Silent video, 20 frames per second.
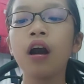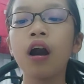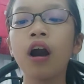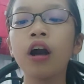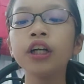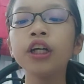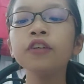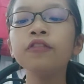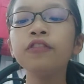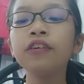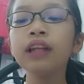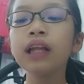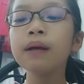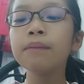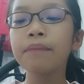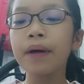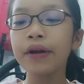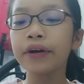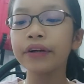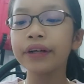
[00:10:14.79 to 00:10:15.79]
Are you feeling
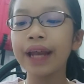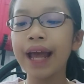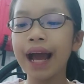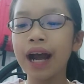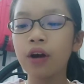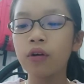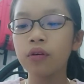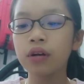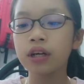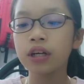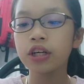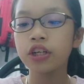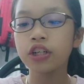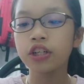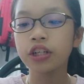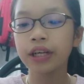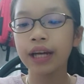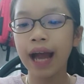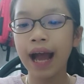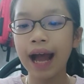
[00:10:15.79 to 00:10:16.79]
better now?
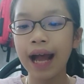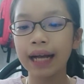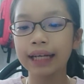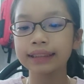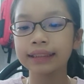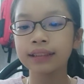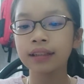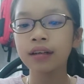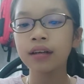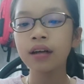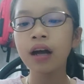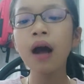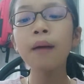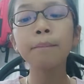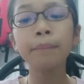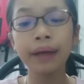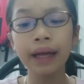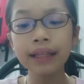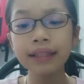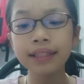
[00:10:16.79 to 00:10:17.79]
She asked. A
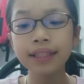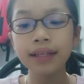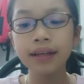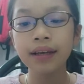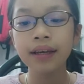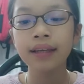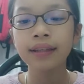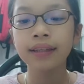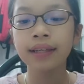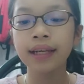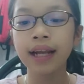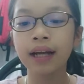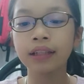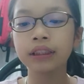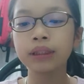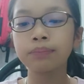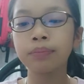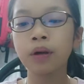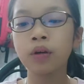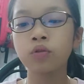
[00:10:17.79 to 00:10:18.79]
bit. Then I
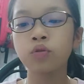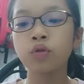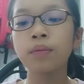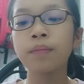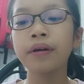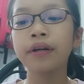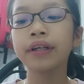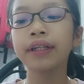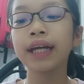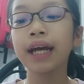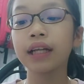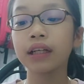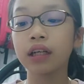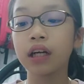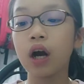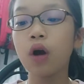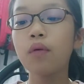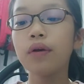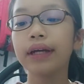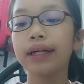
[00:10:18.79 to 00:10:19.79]
suppose we better get
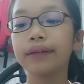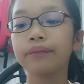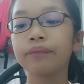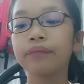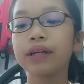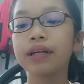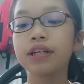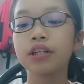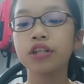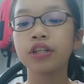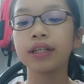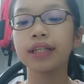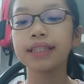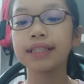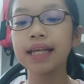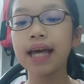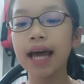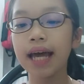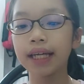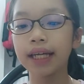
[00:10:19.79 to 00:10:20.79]
going, she
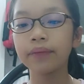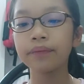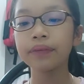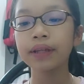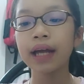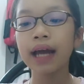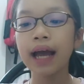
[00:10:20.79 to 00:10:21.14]
said.